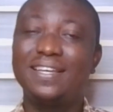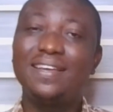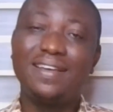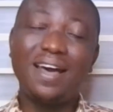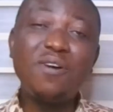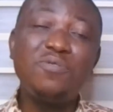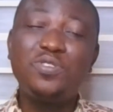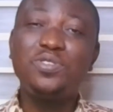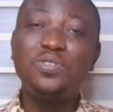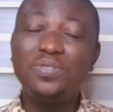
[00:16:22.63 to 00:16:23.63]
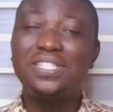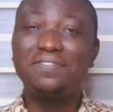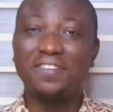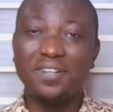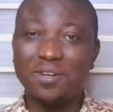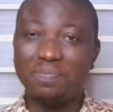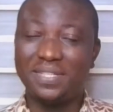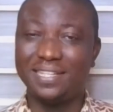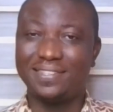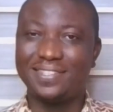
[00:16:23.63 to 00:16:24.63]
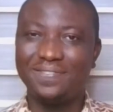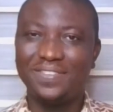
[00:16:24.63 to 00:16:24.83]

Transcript: How do you develop this?